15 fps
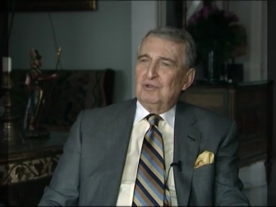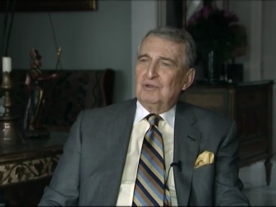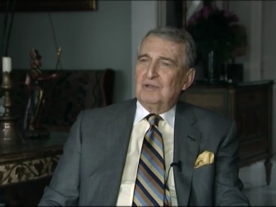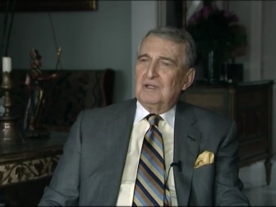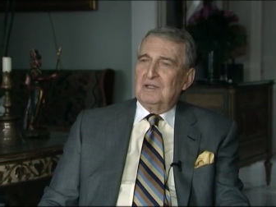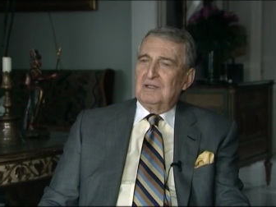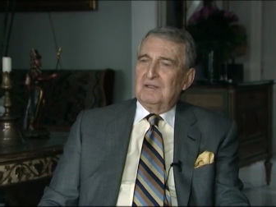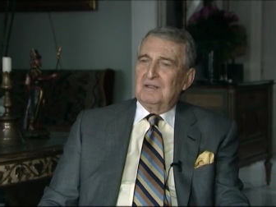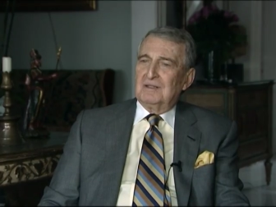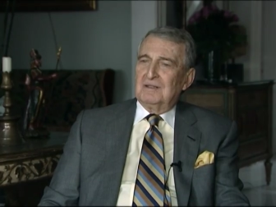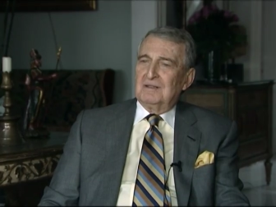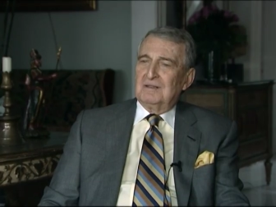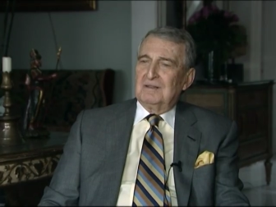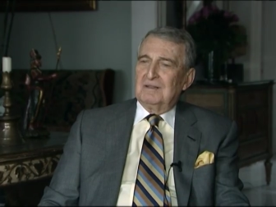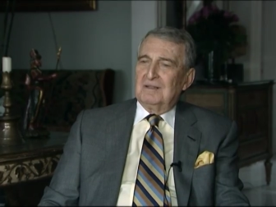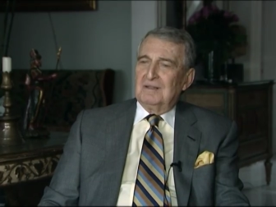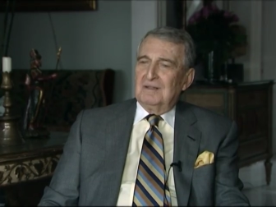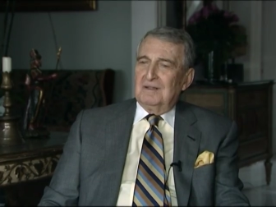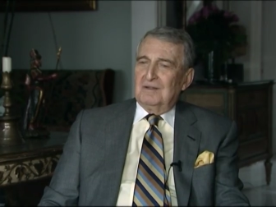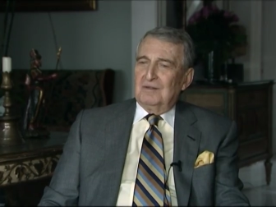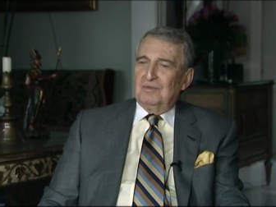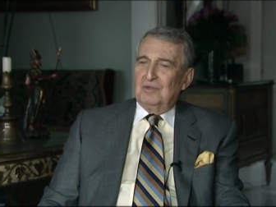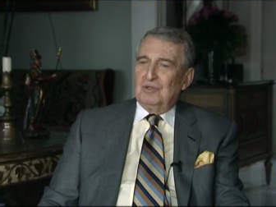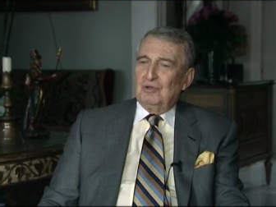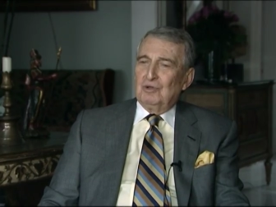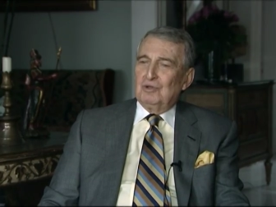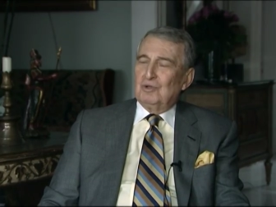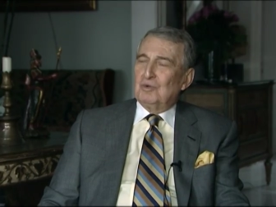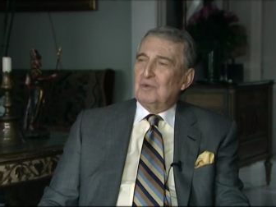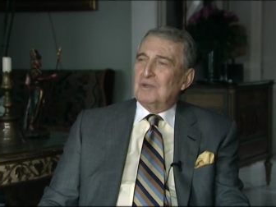Union, we
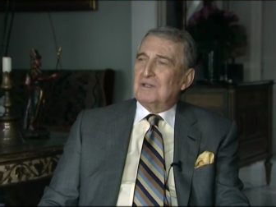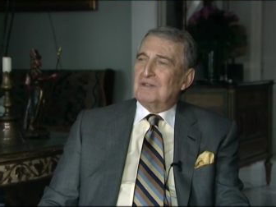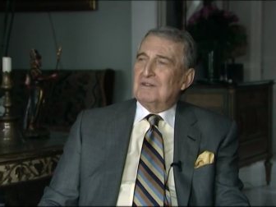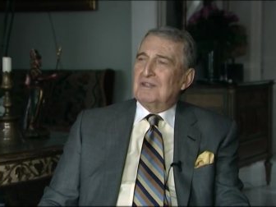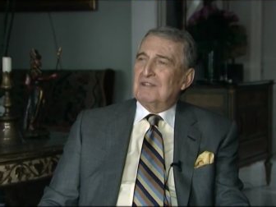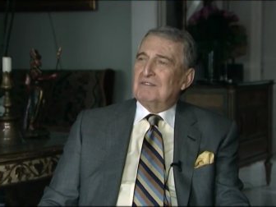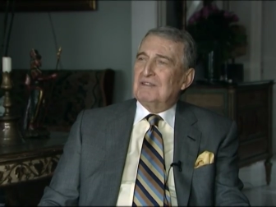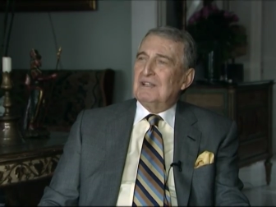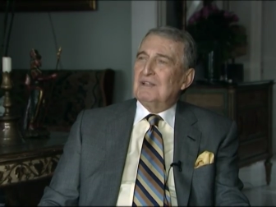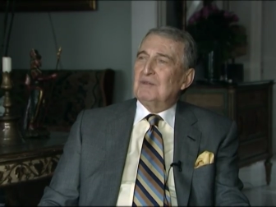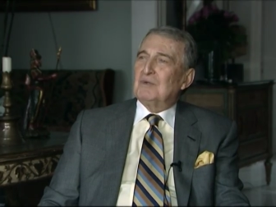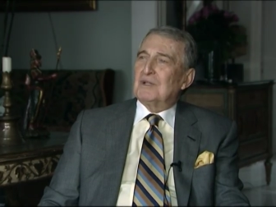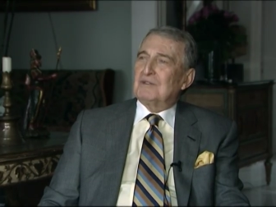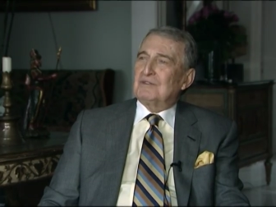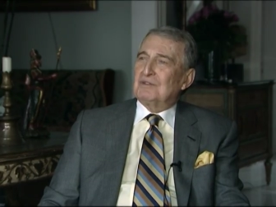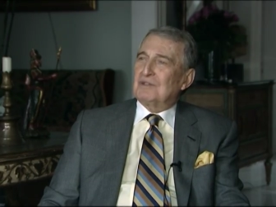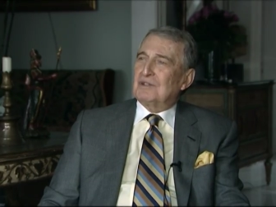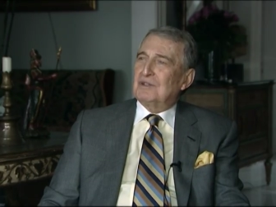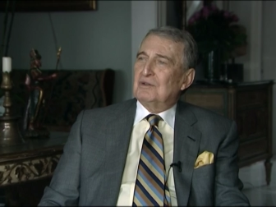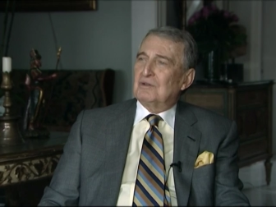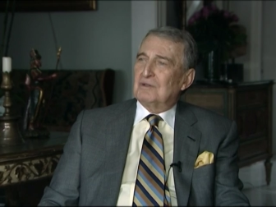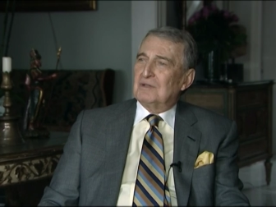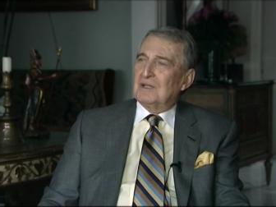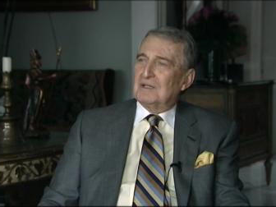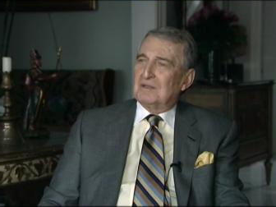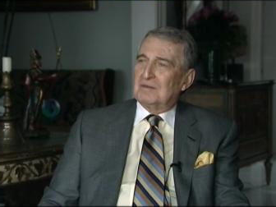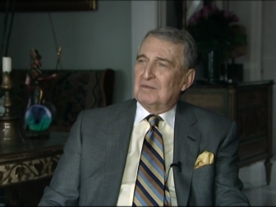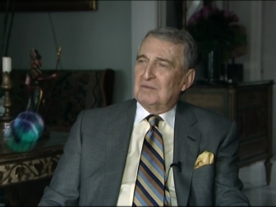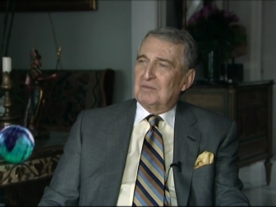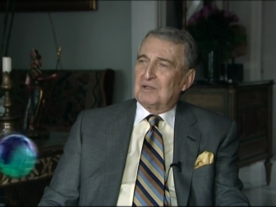don't know whether they really want Turkey or
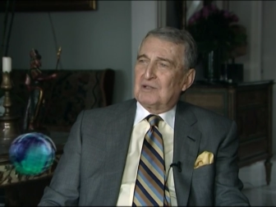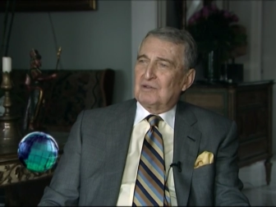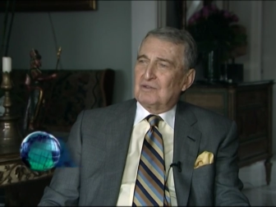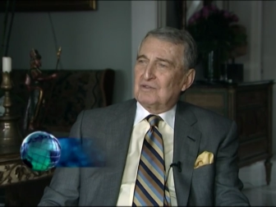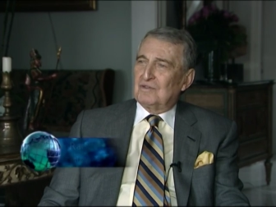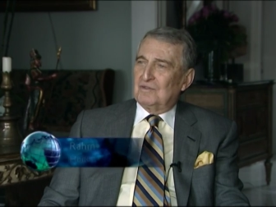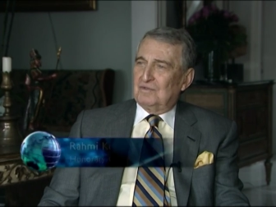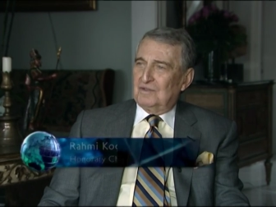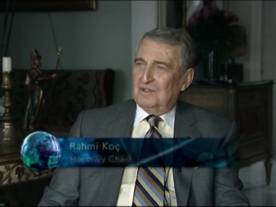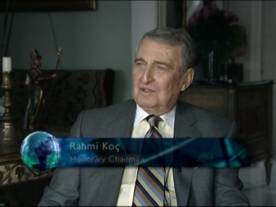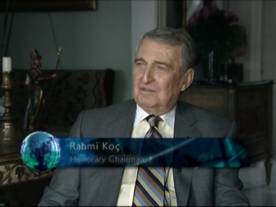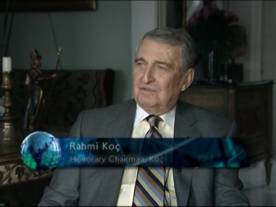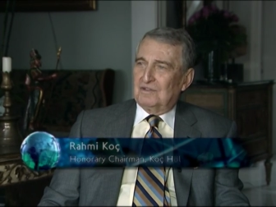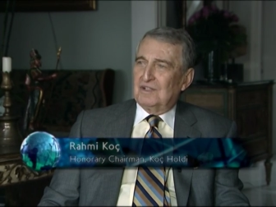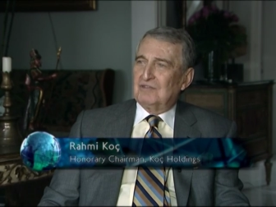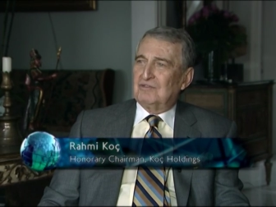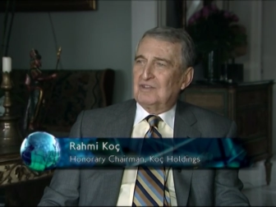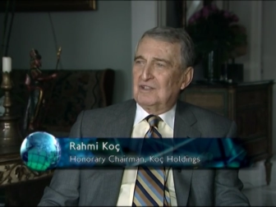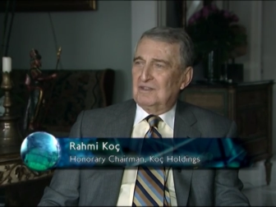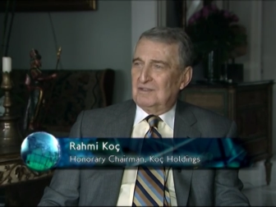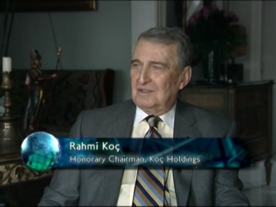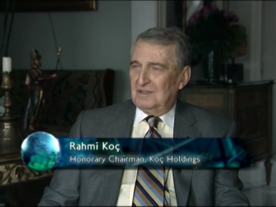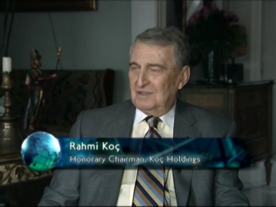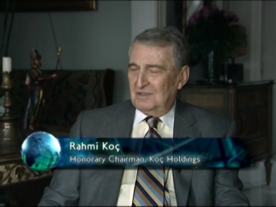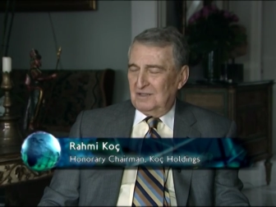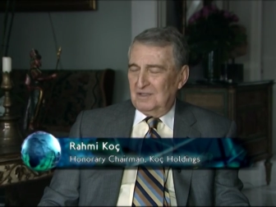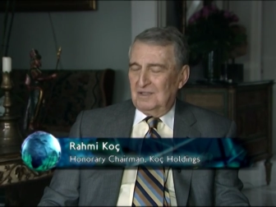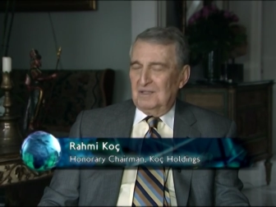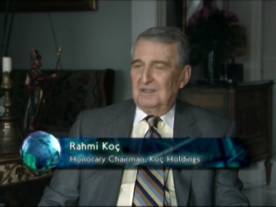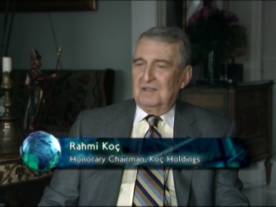not because of French and
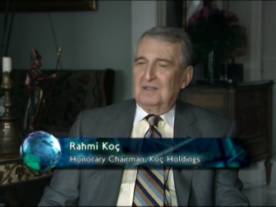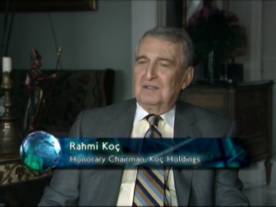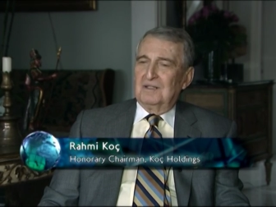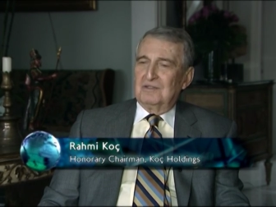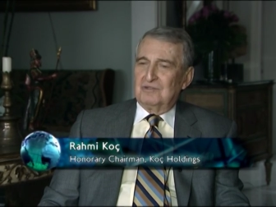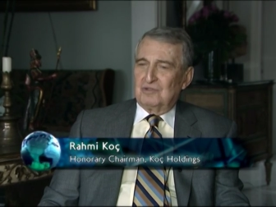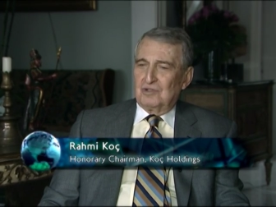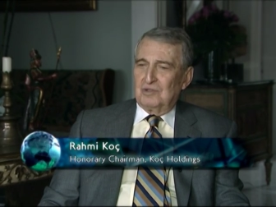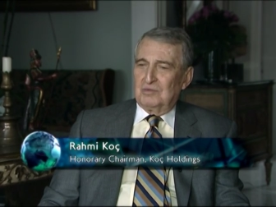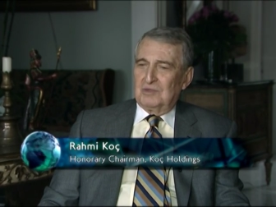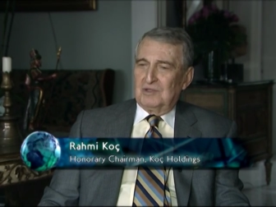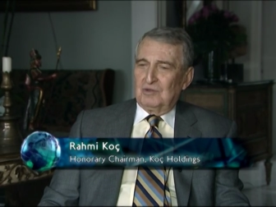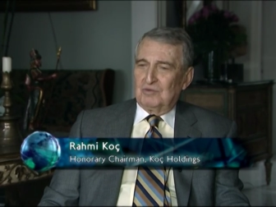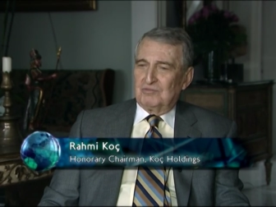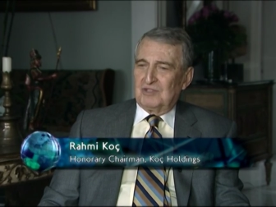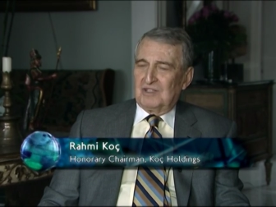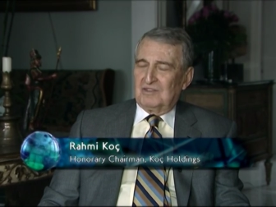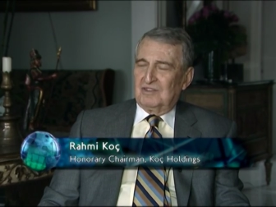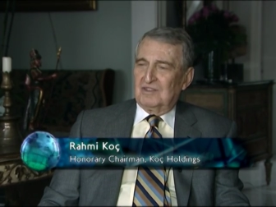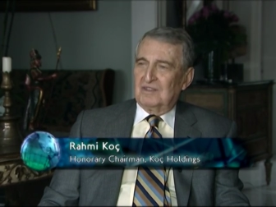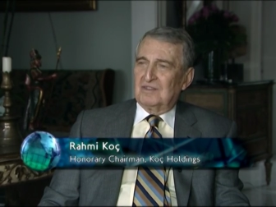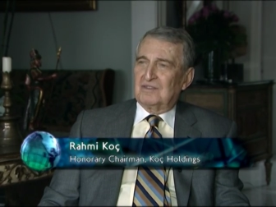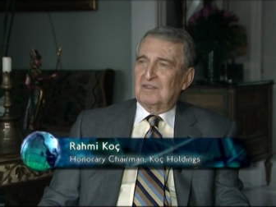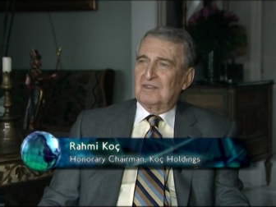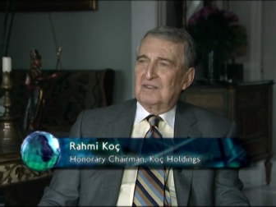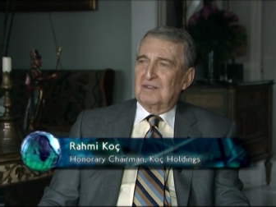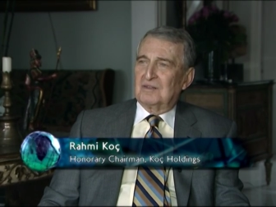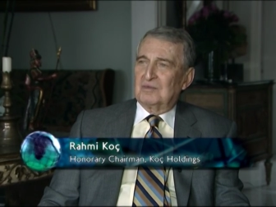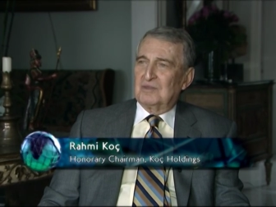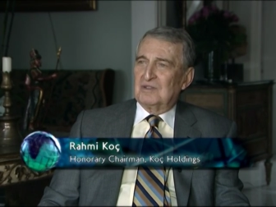German objections.
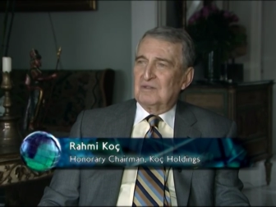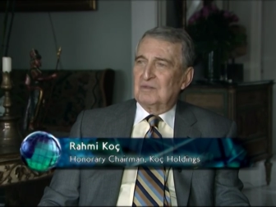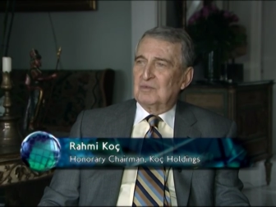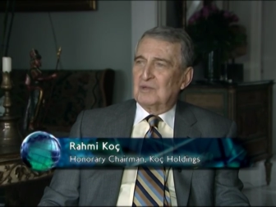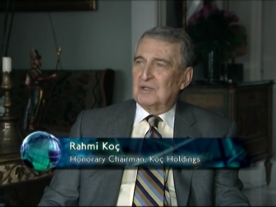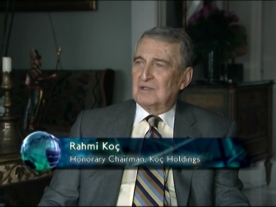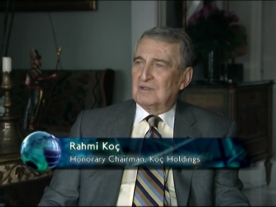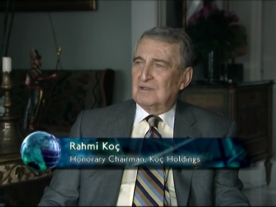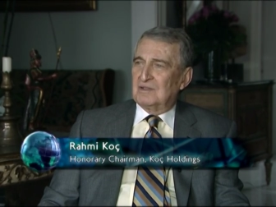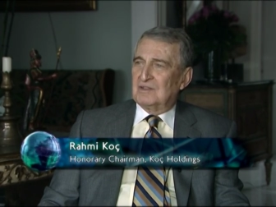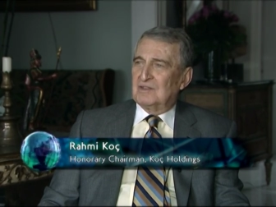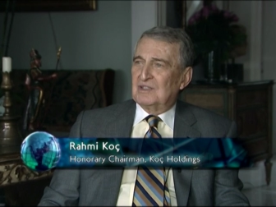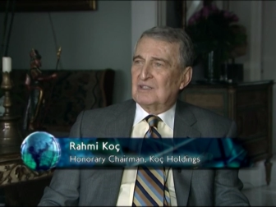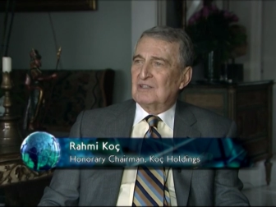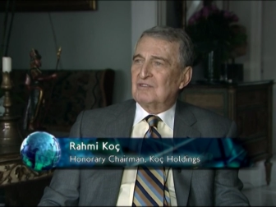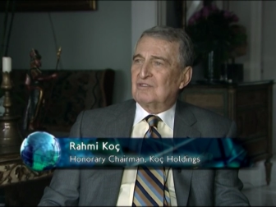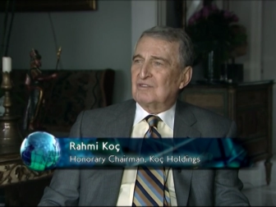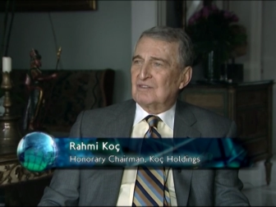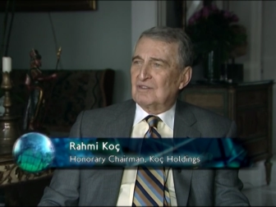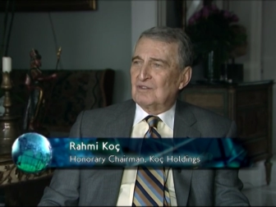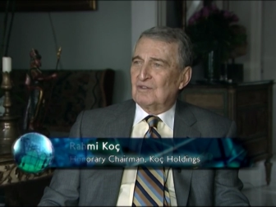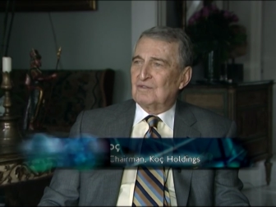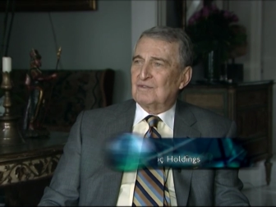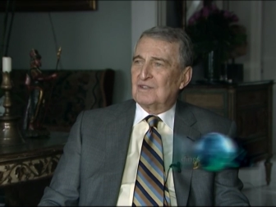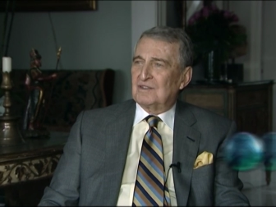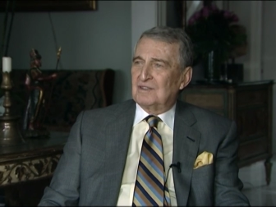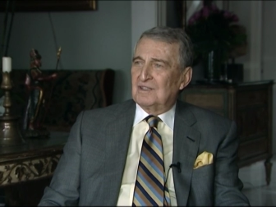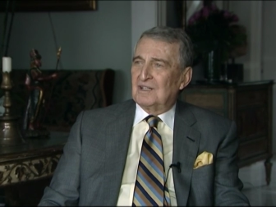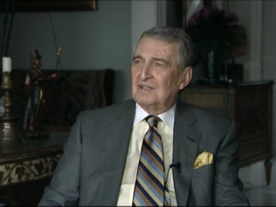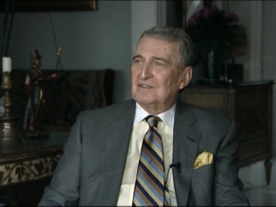We were the signatory of
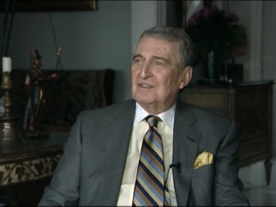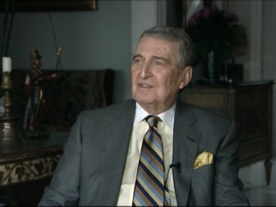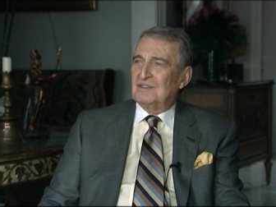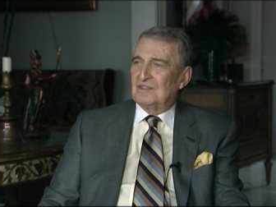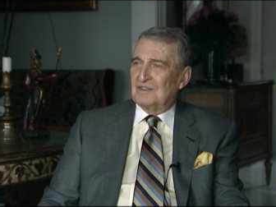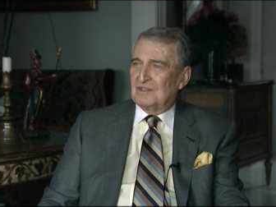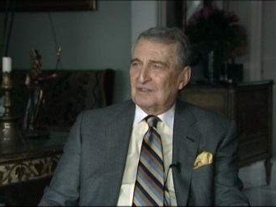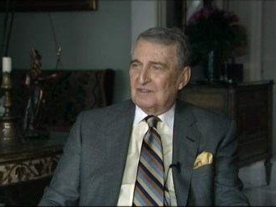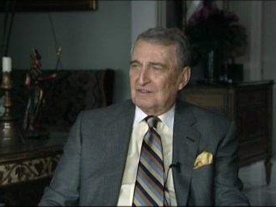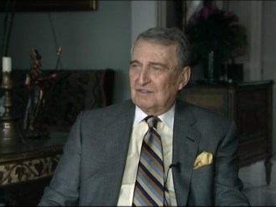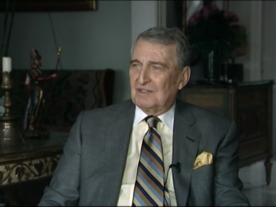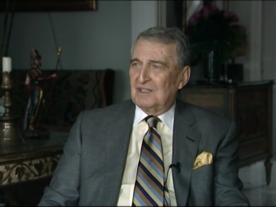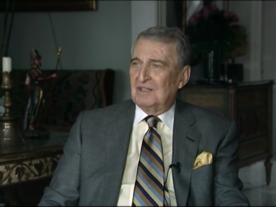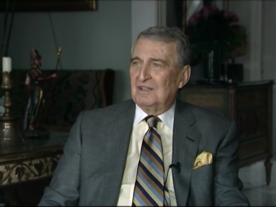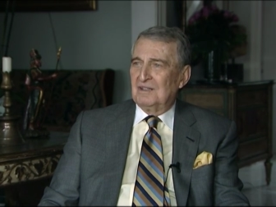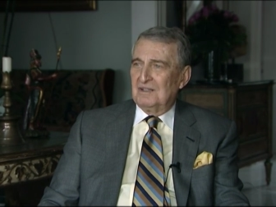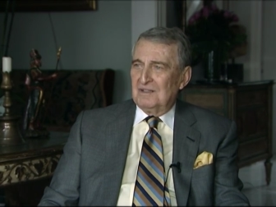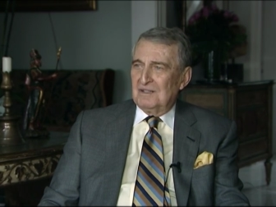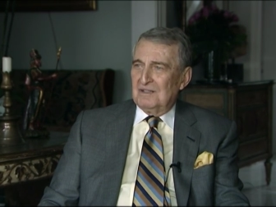the 1963,